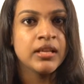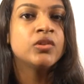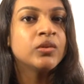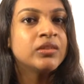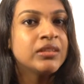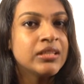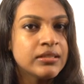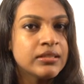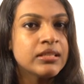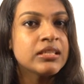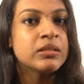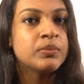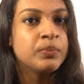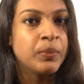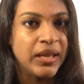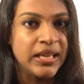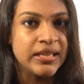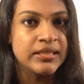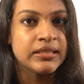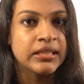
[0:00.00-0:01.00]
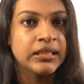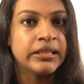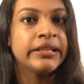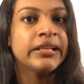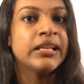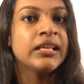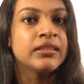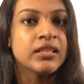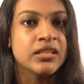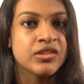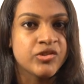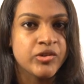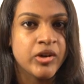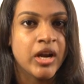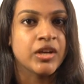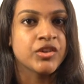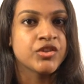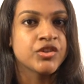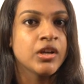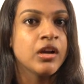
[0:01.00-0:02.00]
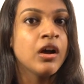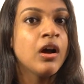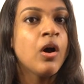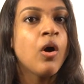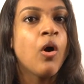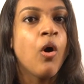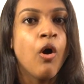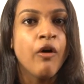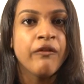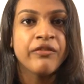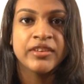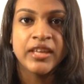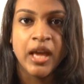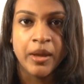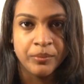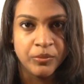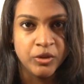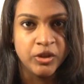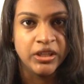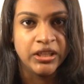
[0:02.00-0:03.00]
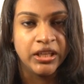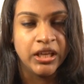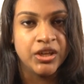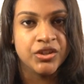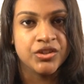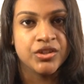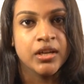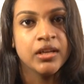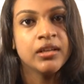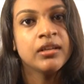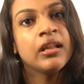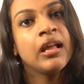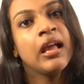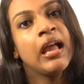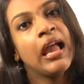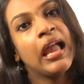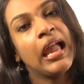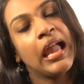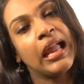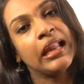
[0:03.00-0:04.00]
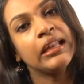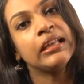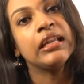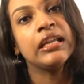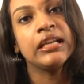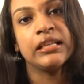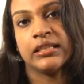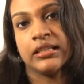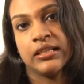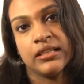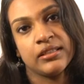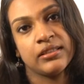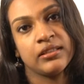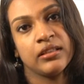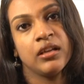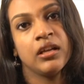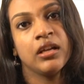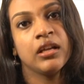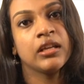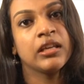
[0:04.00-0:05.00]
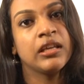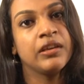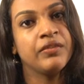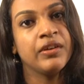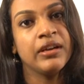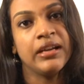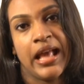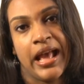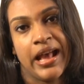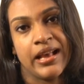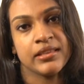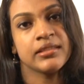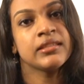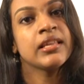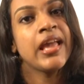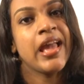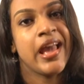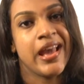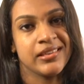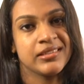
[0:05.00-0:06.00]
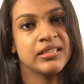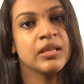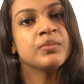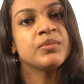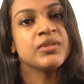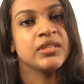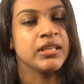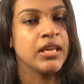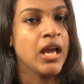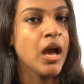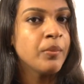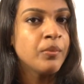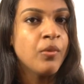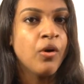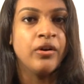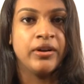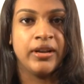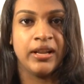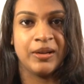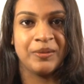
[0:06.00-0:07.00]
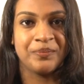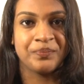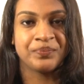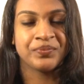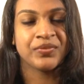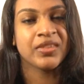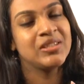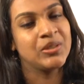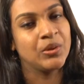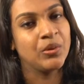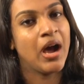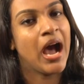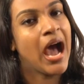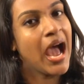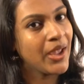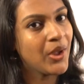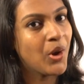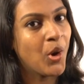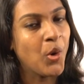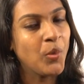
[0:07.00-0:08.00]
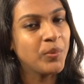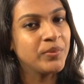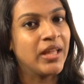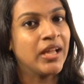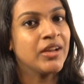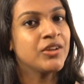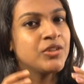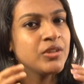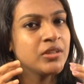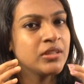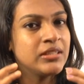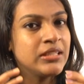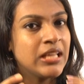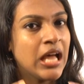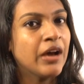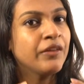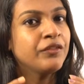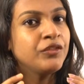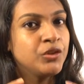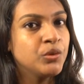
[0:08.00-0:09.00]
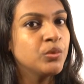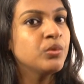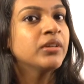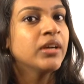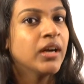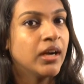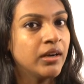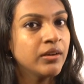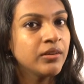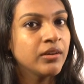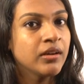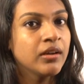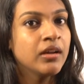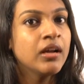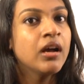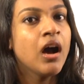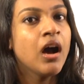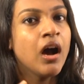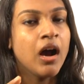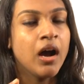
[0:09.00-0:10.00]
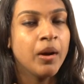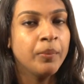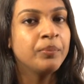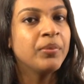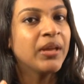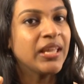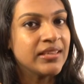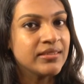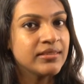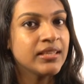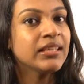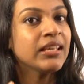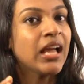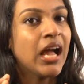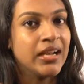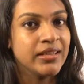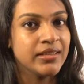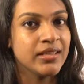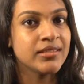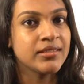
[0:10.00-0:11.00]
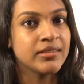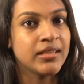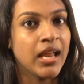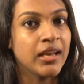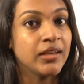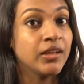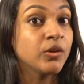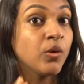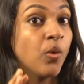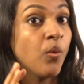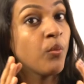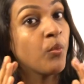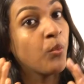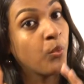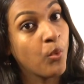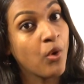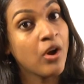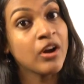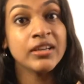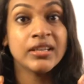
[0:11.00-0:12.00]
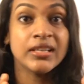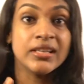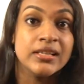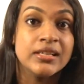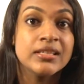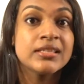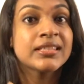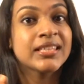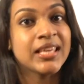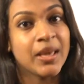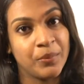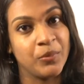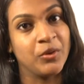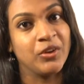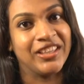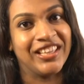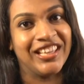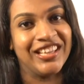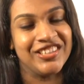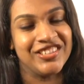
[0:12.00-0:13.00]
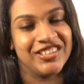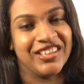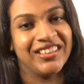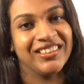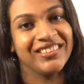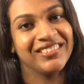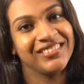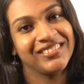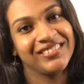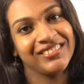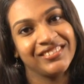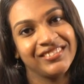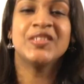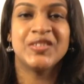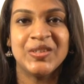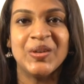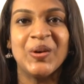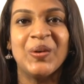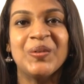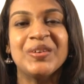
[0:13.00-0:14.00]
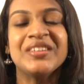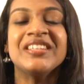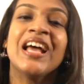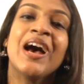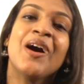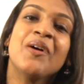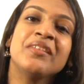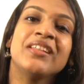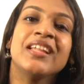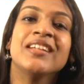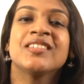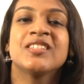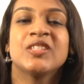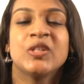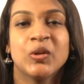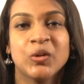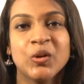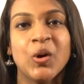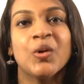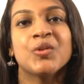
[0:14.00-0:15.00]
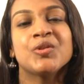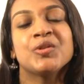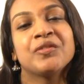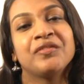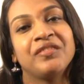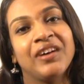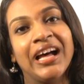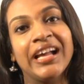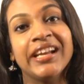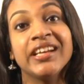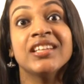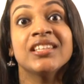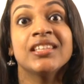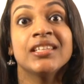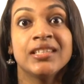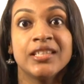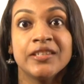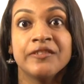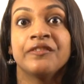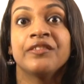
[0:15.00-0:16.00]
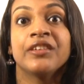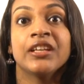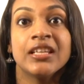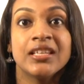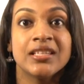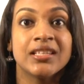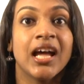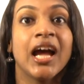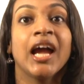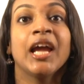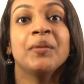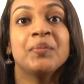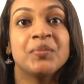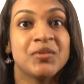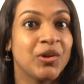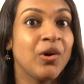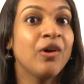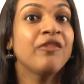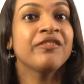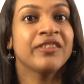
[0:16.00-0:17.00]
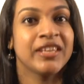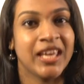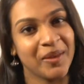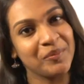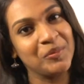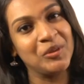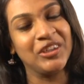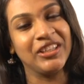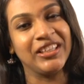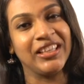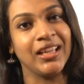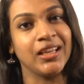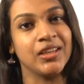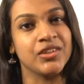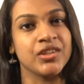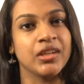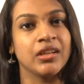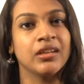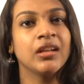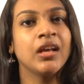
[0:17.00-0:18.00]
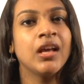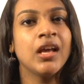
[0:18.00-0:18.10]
So this is basically the structure of communication, and it is given as SMCR model. So I hope that now you got a basic understanding of what is communication. So now let's look on to find the different types of communication.